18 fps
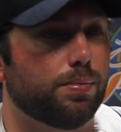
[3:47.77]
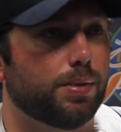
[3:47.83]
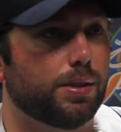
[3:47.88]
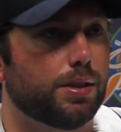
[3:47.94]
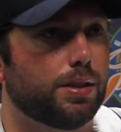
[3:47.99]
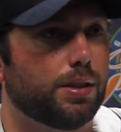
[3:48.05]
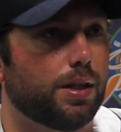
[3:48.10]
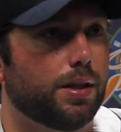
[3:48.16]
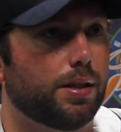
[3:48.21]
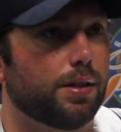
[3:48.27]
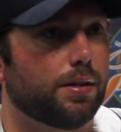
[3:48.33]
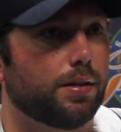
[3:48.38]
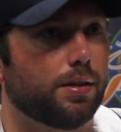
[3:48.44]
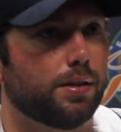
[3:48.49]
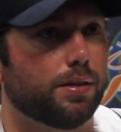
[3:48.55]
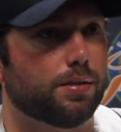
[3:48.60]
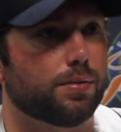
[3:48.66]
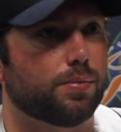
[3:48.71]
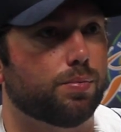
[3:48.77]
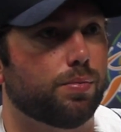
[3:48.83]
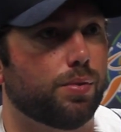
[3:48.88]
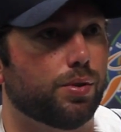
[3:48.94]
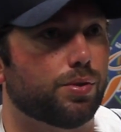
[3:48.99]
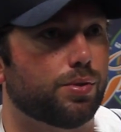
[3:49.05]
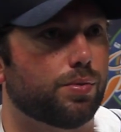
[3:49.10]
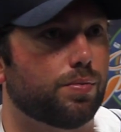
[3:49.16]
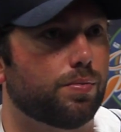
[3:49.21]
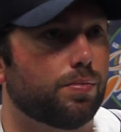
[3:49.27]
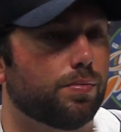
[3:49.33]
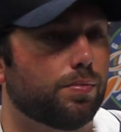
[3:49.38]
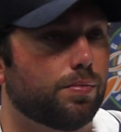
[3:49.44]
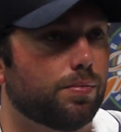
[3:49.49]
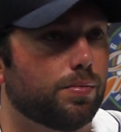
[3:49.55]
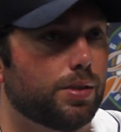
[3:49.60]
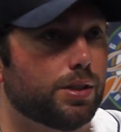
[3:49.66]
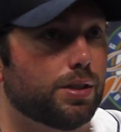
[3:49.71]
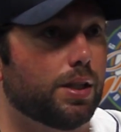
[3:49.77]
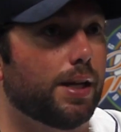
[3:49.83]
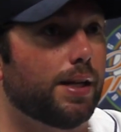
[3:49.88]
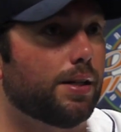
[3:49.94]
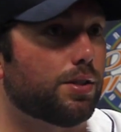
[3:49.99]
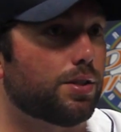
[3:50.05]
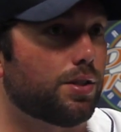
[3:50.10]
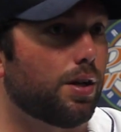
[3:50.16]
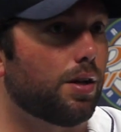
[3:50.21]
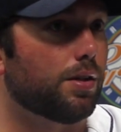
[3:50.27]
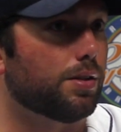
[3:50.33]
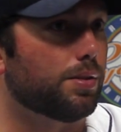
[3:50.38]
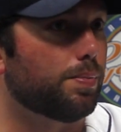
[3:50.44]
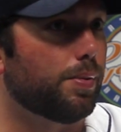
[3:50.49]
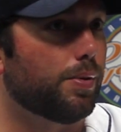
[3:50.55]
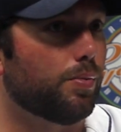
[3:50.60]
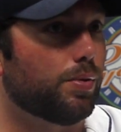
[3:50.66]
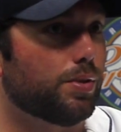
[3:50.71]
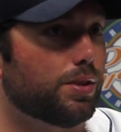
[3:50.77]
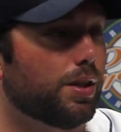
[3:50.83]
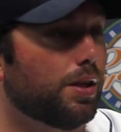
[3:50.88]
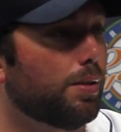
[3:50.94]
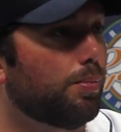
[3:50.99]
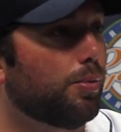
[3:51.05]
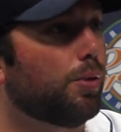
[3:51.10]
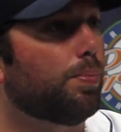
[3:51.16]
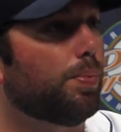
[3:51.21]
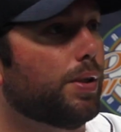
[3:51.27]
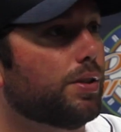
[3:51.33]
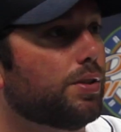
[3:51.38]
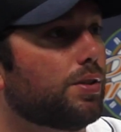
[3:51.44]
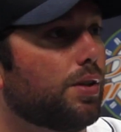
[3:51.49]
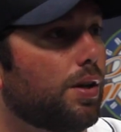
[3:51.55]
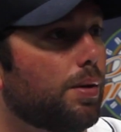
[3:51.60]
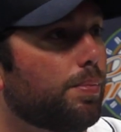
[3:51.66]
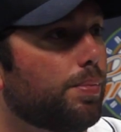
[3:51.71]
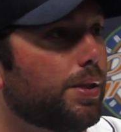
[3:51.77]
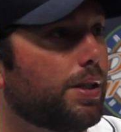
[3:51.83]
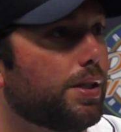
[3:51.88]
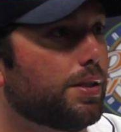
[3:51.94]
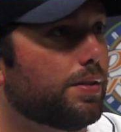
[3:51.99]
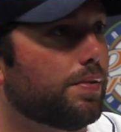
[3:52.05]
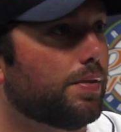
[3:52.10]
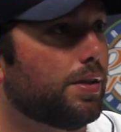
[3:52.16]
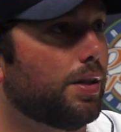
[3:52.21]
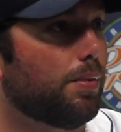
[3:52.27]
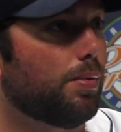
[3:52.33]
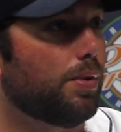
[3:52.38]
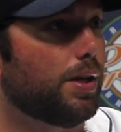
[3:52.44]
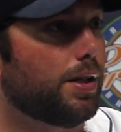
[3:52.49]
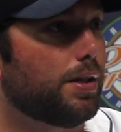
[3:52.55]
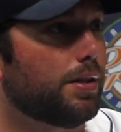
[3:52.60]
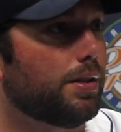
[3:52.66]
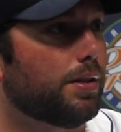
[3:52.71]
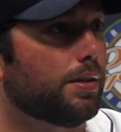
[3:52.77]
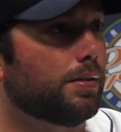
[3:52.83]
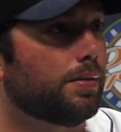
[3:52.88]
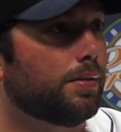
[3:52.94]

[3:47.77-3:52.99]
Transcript: But his latest start was a bullpen start because of a doubleheader.